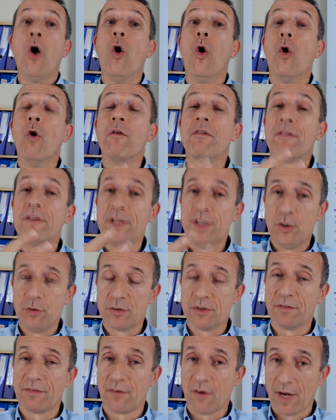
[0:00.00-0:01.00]
or for you
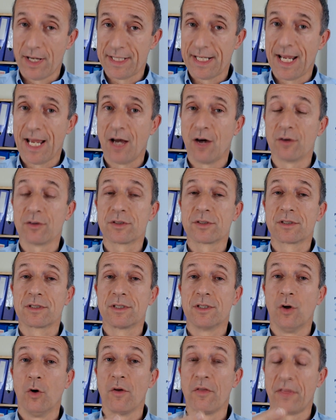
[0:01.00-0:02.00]
to find out
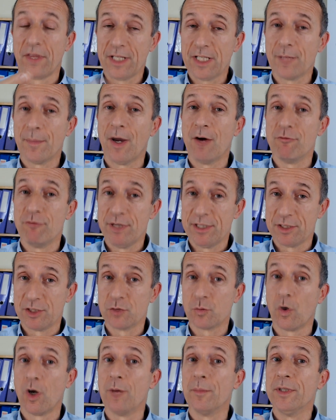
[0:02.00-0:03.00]
or think about
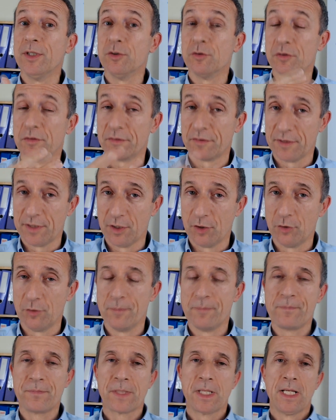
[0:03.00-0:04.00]
reasons why it'd be useful for you.
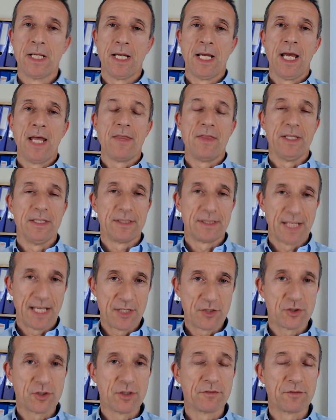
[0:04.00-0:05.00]
The
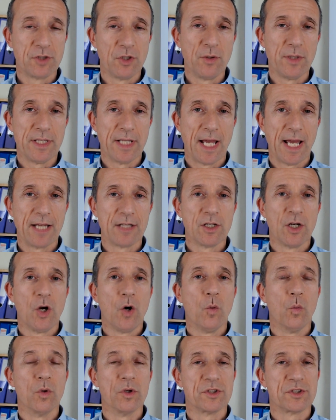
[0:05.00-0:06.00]
intention of doing that
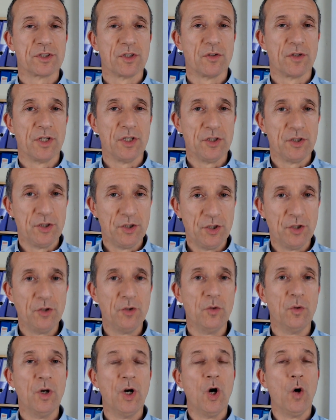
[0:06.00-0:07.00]
was so that
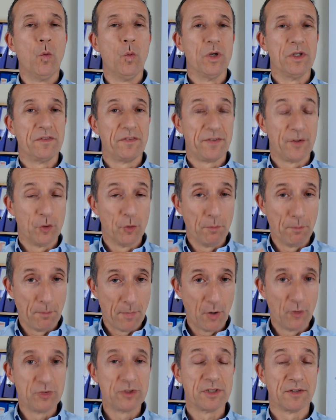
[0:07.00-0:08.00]
you would feel
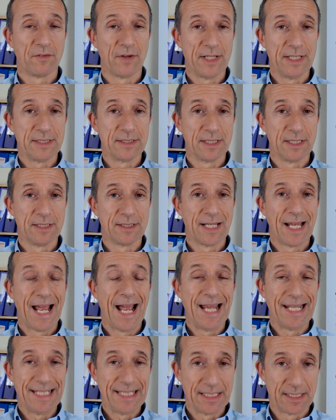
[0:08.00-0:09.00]
motivated
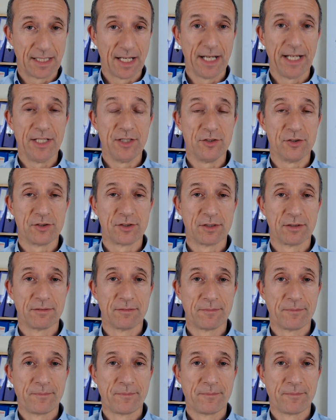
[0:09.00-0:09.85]
and engaged.